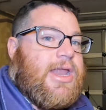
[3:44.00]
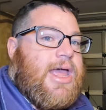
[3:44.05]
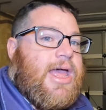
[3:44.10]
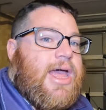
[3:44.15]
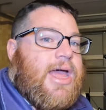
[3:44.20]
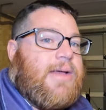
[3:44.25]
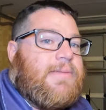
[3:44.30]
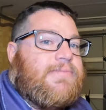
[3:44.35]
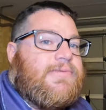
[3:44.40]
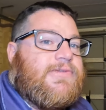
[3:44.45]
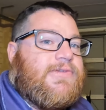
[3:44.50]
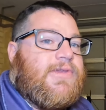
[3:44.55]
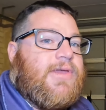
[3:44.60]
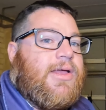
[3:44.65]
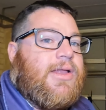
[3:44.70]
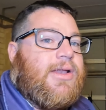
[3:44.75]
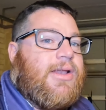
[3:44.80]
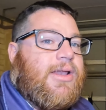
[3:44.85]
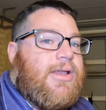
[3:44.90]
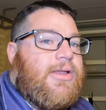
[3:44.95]
an
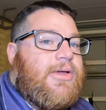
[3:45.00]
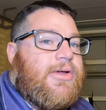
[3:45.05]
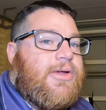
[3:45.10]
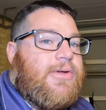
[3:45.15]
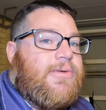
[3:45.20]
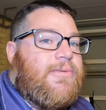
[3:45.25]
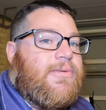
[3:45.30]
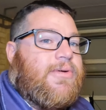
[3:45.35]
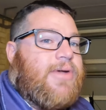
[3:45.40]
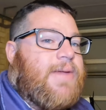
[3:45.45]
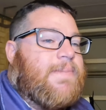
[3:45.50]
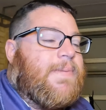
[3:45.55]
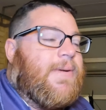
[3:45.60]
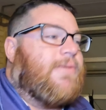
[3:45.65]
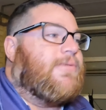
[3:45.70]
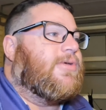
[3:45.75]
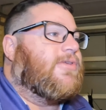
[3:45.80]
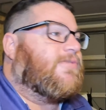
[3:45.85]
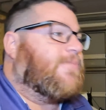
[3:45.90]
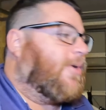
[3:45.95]
absolute ripper
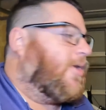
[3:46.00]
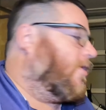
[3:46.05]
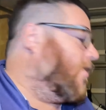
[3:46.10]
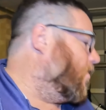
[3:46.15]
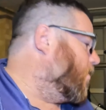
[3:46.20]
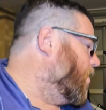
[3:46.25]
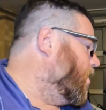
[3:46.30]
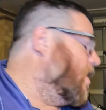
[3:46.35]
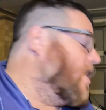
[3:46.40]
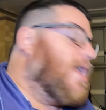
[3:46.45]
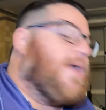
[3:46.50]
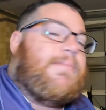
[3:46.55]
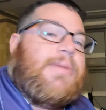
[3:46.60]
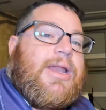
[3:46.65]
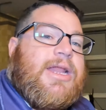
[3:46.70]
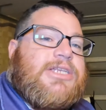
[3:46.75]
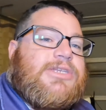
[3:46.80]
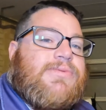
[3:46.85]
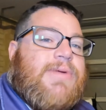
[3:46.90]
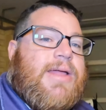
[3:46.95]
with spot lock. But
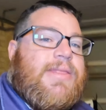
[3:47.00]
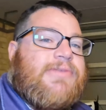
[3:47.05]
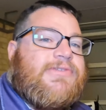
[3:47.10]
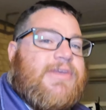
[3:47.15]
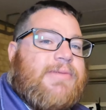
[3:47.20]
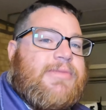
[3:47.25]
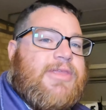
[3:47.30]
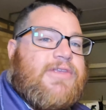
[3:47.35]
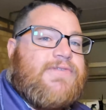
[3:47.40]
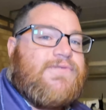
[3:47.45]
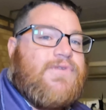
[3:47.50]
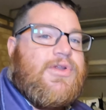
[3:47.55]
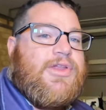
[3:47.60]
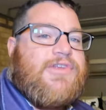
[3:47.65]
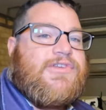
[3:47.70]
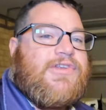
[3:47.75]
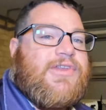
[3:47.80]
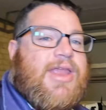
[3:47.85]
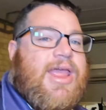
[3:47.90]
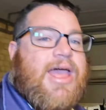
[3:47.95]
let's run some of this
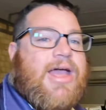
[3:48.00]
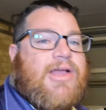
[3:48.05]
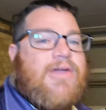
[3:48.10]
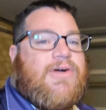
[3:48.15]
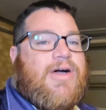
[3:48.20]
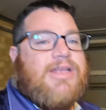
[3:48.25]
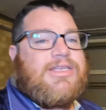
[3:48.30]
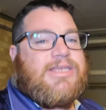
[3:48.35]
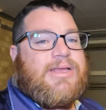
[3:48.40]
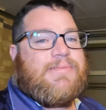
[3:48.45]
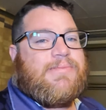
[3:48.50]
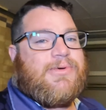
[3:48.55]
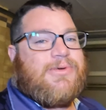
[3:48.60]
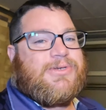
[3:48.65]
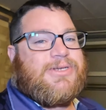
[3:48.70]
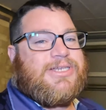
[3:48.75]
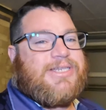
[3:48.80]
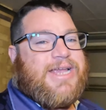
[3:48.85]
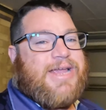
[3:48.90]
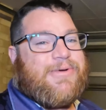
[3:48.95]
footage now, guys, and
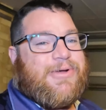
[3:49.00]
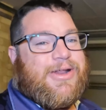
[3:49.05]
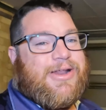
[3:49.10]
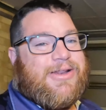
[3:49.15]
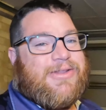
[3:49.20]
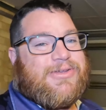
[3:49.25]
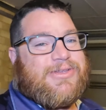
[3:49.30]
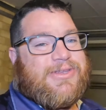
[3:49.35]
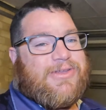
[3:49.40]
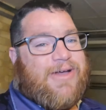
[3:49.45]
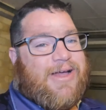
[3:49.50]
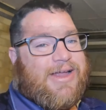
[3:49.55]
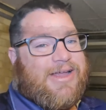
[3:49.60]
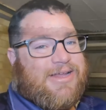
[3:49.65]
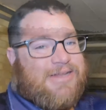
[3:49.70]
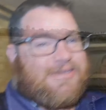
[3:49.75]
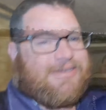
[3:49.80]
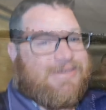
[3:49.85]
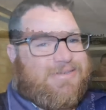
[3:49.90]
we'll see what it looks like.